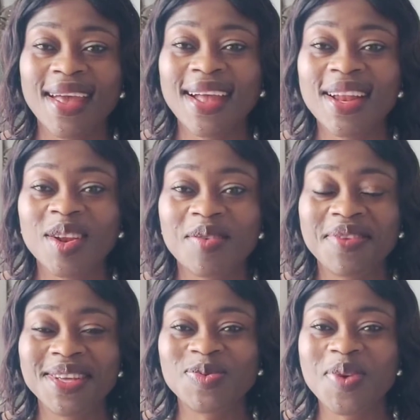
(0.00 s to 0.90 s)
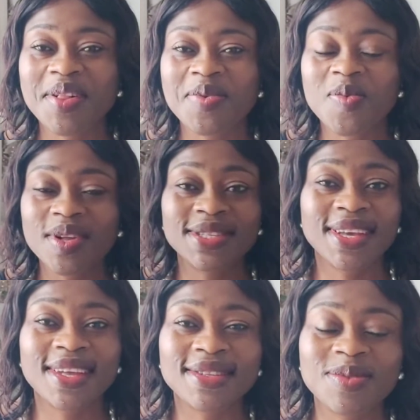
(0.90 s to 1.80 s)
hello lovelies welcome once
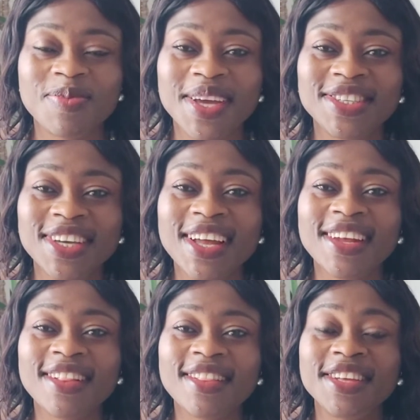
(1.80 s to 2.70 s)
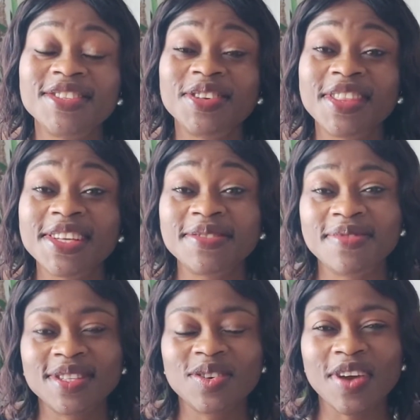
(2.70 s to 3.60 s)
again to my channel in today's
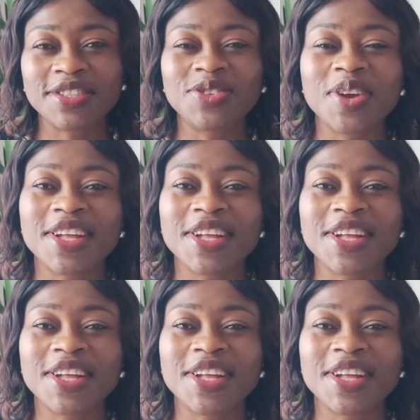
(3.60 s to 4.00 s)
video as you